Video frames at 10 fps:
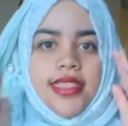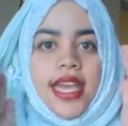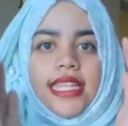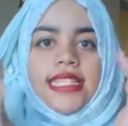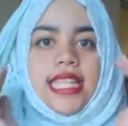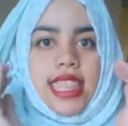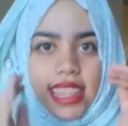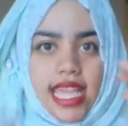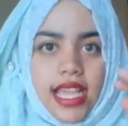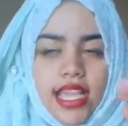That is the
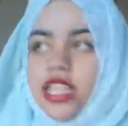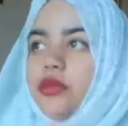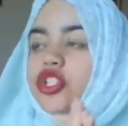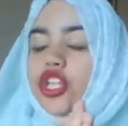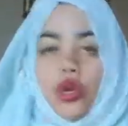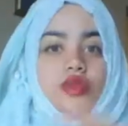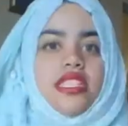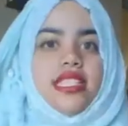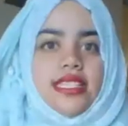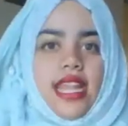thing, there were no
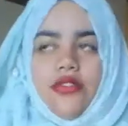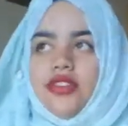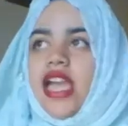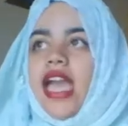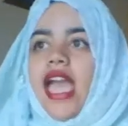seats left.